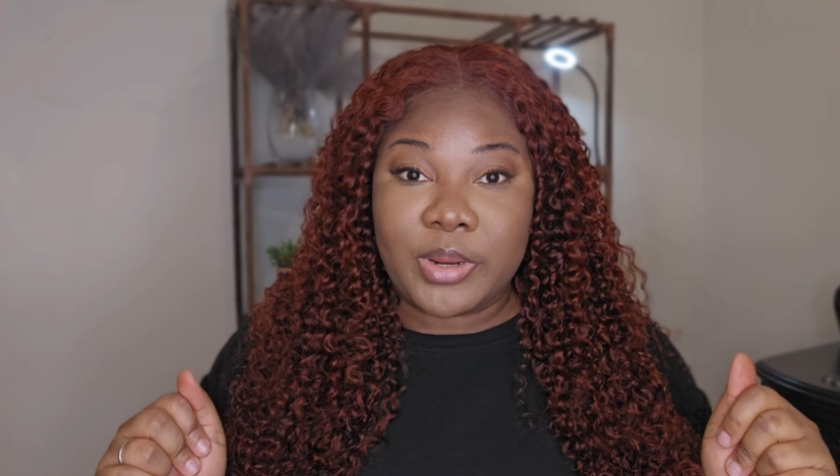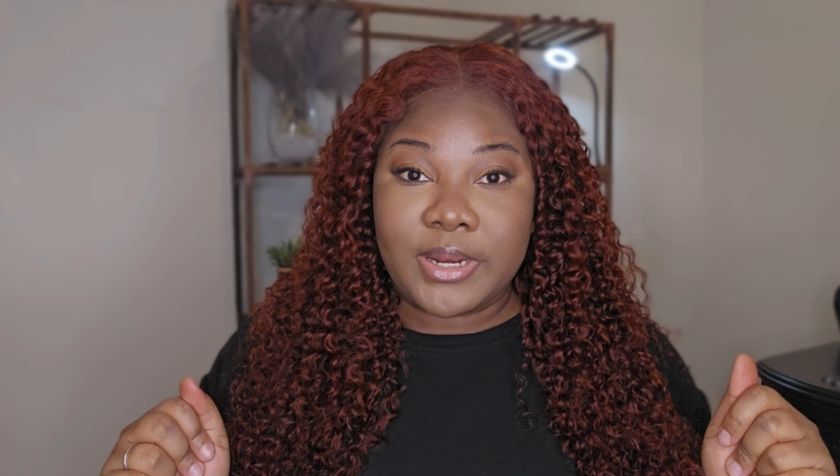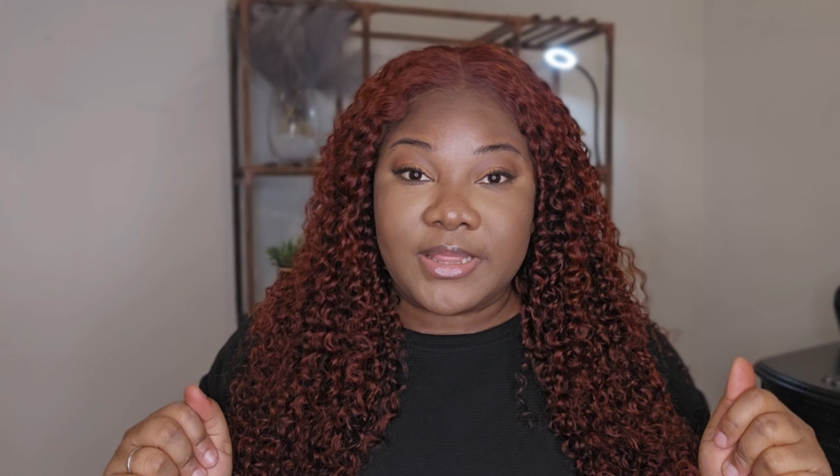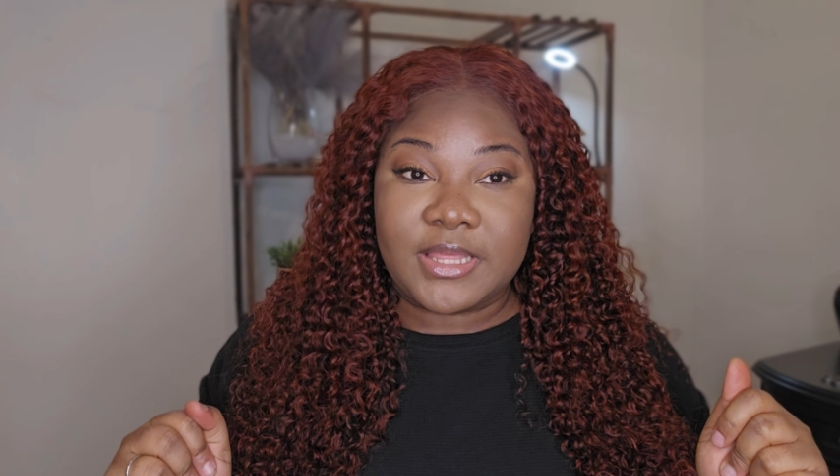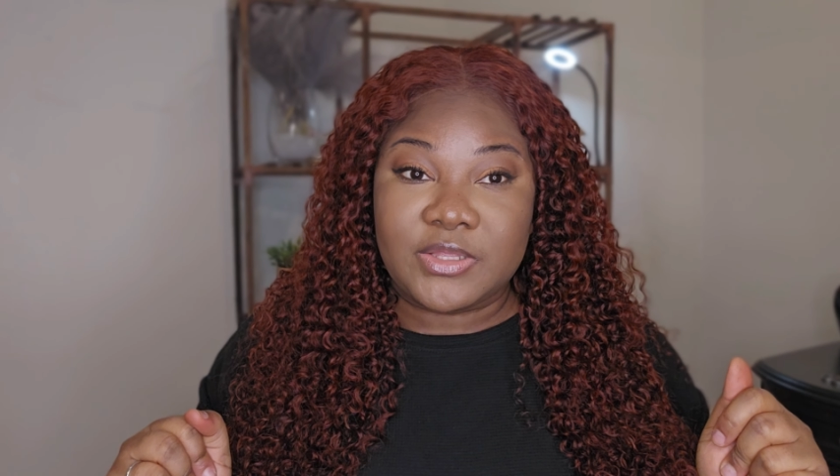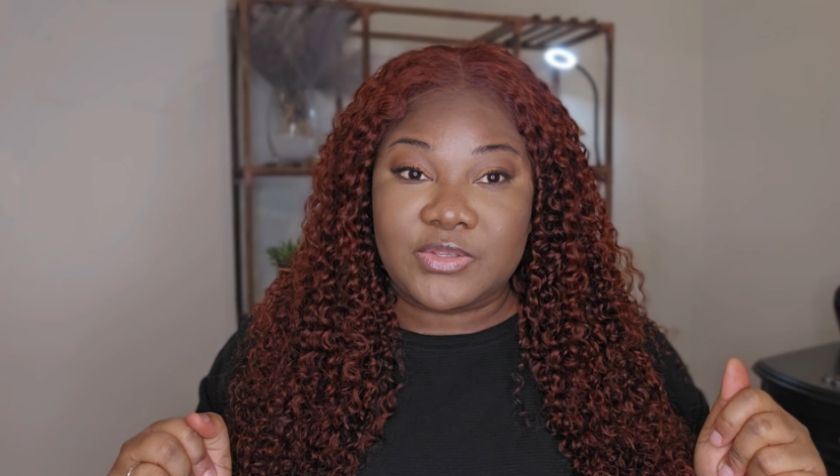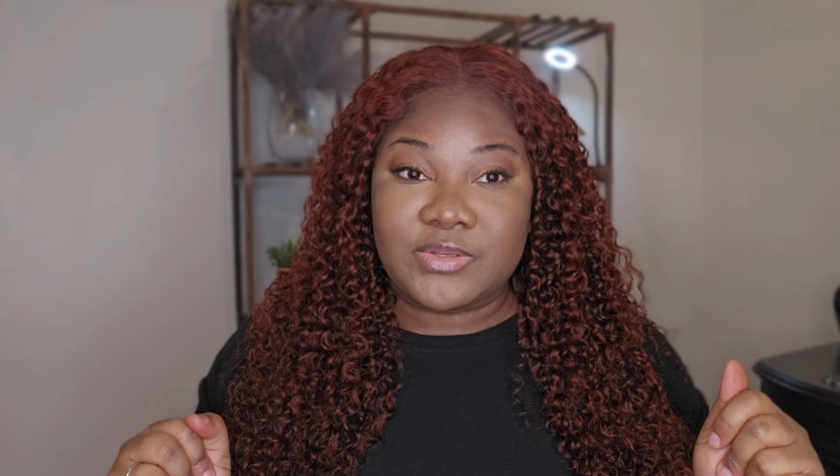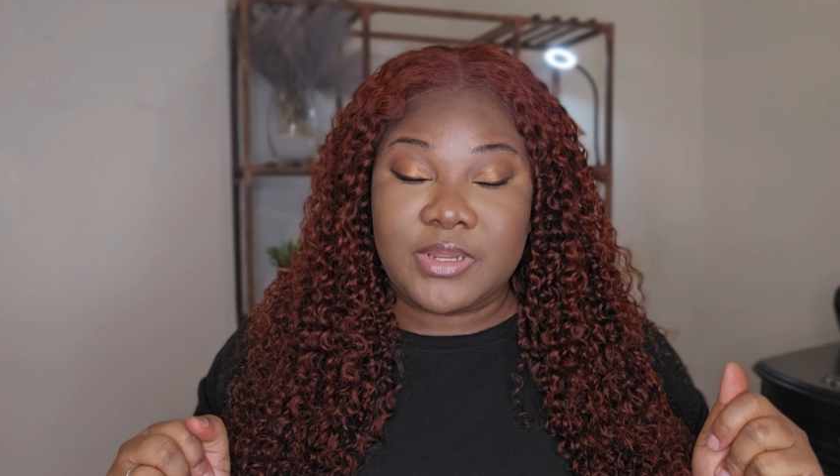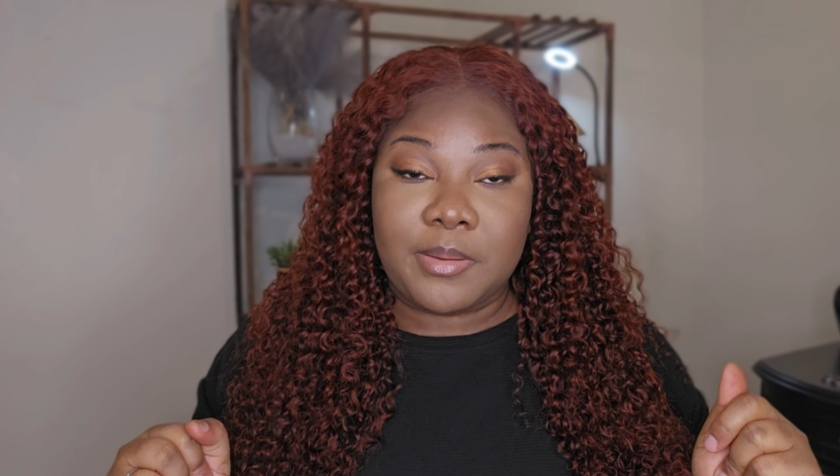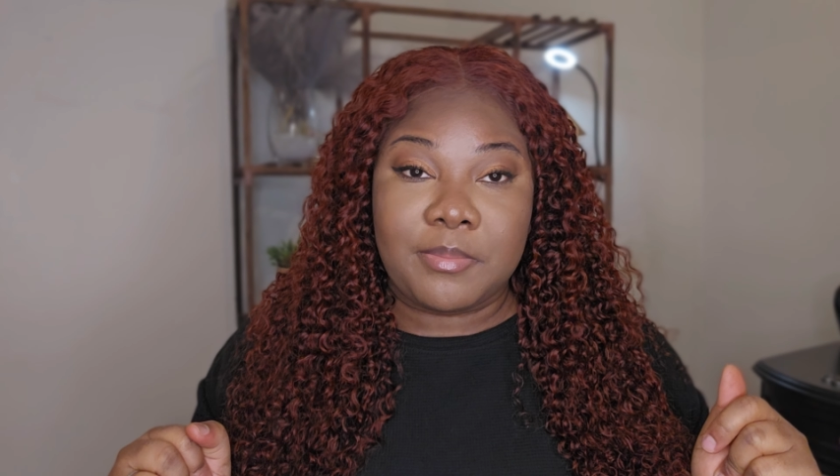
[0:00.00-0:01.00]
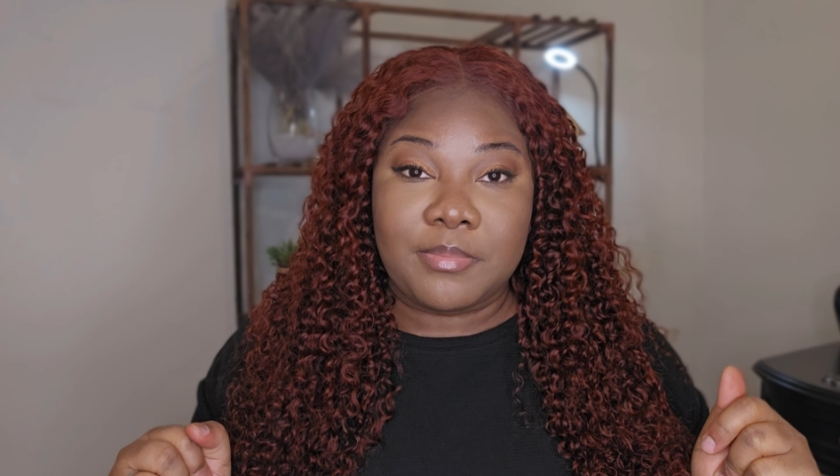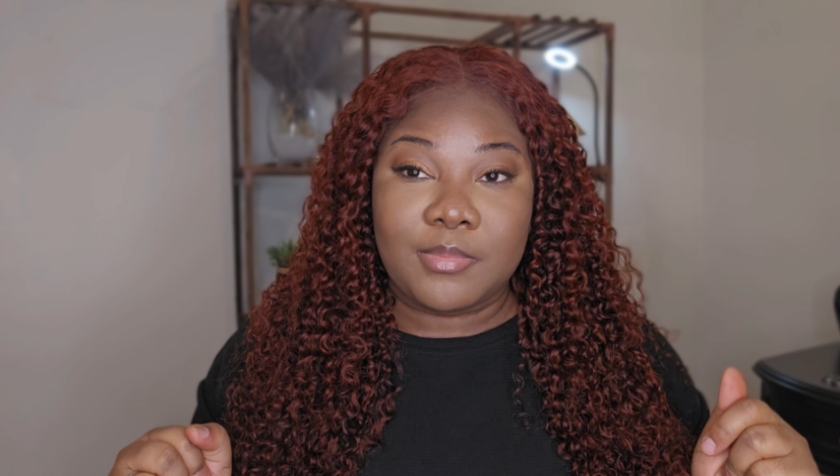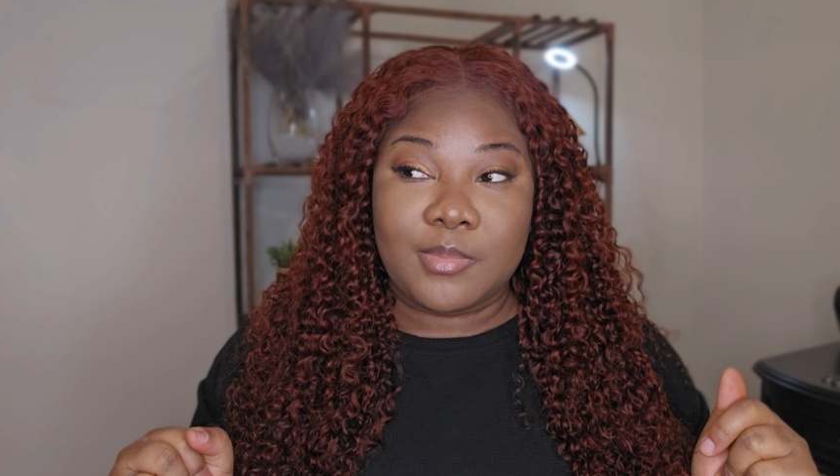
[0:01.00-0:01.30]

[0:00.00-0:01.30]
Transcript: anything to them.